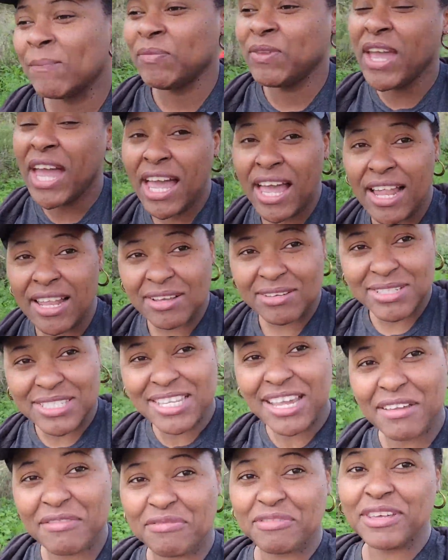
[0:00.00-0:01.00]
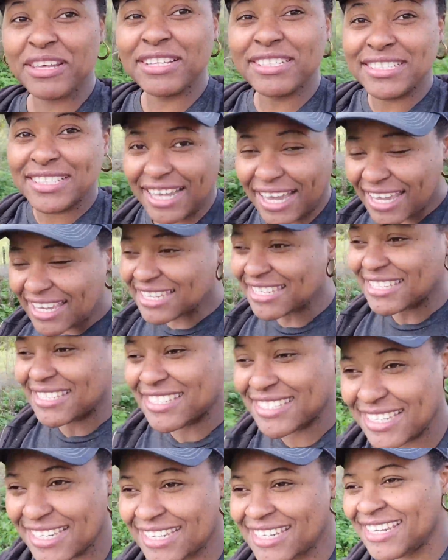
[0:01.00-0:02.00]
Y'all, outside feel
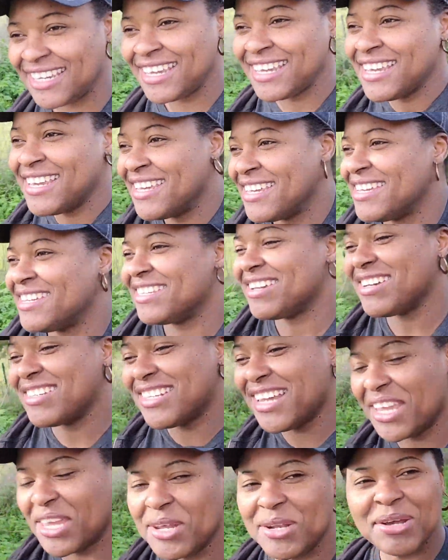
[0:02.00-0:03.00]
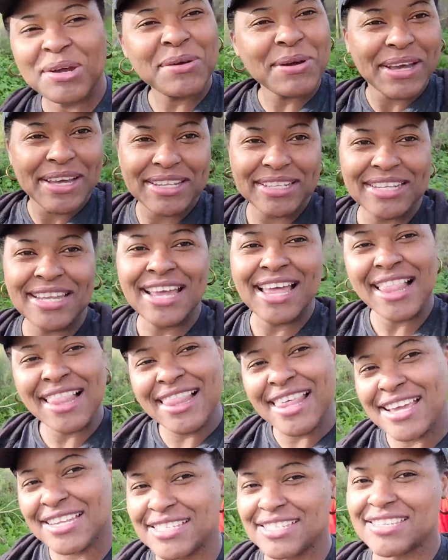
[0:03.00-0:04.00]
nice. I was like, you know what,
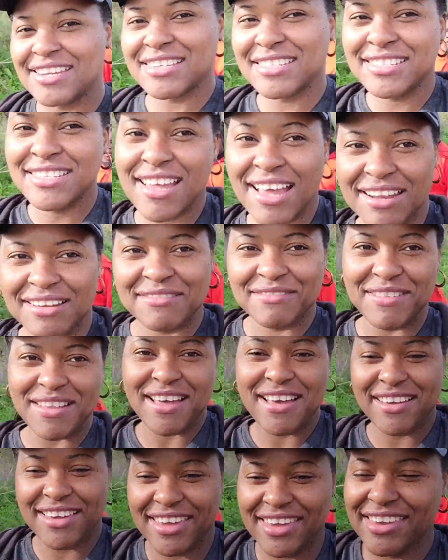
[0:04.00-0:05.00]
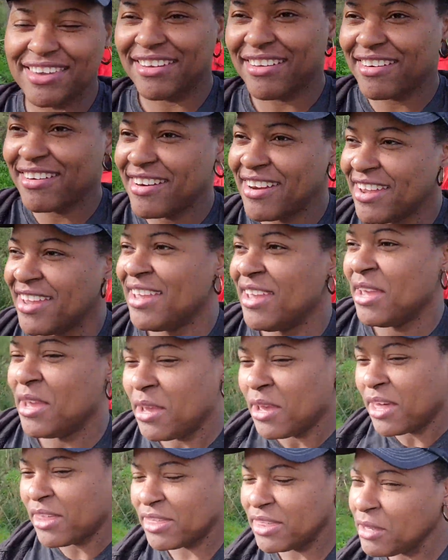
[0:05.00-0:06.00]
let's just start a vlog here.
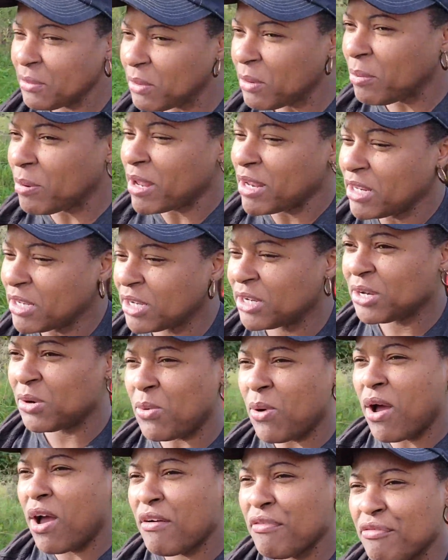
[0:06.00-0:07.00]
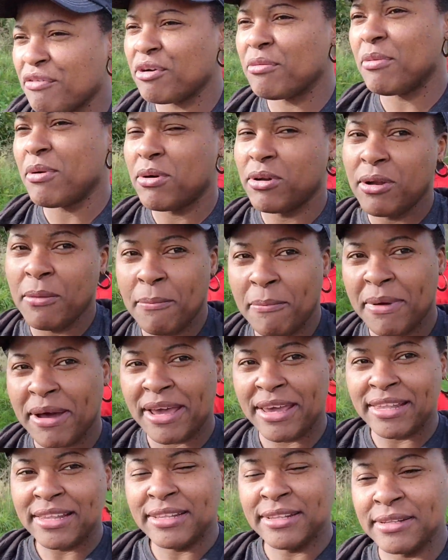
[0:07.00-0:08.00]
I think we're probably gonna walk for about a
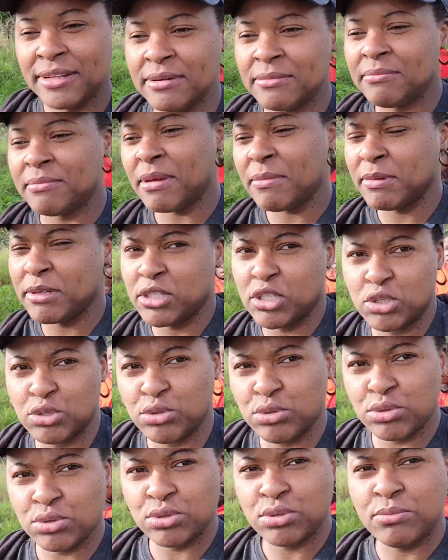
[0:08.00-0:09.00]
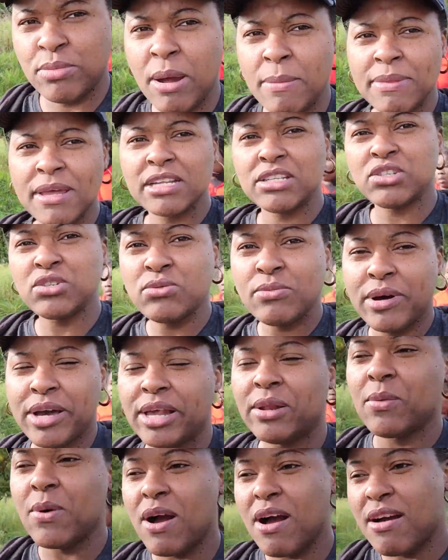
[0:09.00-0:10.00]
mile, maybe two, probably a 2
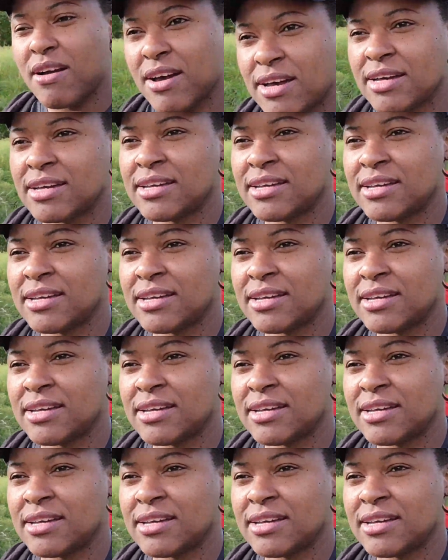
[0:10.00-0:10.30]
mile walk.